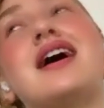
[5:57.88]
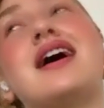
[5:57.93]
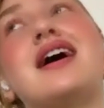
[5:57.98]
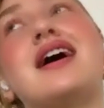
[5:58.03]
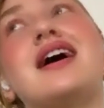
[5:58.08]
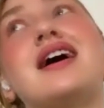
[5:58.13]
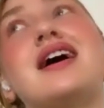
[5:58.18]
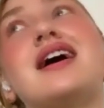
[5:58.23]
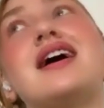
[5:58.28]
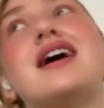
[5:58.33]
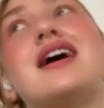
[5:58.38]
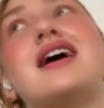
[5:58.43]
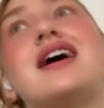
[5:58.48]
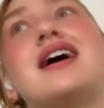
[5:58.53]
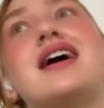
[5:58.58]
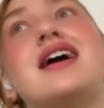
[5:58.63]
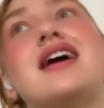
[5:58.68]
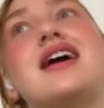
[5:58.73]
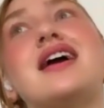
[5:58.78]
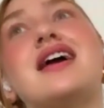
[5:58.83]

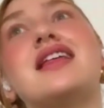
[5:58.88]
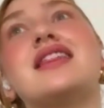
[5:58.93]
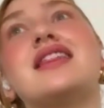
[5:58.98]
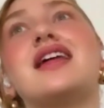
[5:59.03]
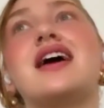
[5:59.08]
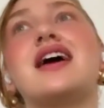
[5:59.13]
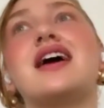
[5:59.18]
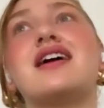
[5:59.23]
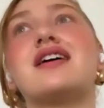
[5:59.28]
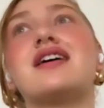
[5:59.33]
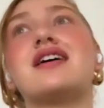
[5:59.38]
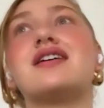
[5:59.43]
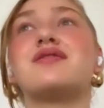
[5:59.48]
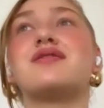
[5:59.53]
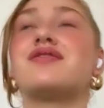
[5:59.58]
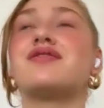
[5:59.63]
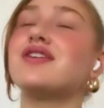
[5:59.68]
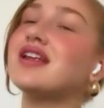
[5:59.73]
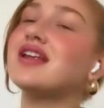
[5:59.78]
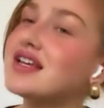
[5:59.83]
I like
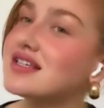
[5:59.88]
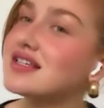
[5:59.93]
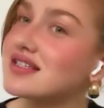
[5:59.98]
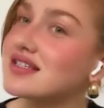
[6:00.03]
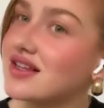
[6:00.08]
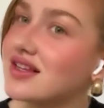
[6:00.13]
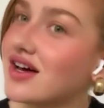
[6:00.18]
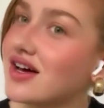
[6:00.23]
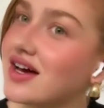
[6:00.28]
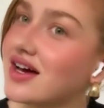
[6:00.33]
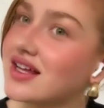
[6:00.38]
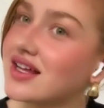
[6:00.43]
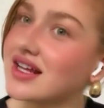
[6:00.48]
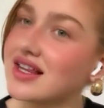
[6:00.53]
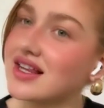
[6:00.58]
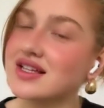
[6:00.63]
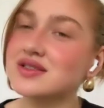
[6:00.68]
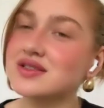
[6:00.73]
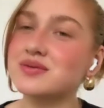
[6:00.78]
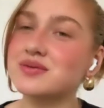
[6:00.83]
fitness a lot.
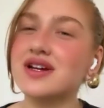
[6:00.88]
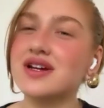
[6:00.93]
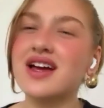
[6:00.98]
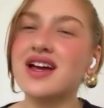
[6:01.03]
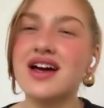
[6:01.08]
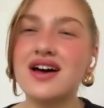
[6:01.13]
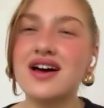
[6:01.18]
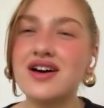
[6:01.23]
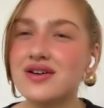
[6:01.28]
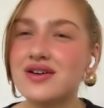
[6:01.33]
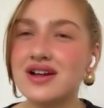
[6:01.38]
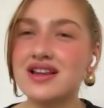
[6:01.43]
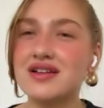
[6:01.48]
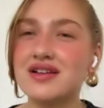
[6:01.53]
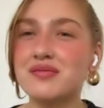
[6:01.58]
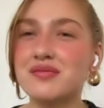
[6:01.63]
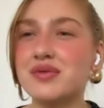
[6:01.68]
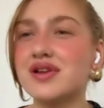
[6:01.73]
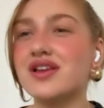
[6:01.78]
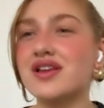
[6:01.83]
I like to work out. I
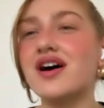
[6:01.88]
love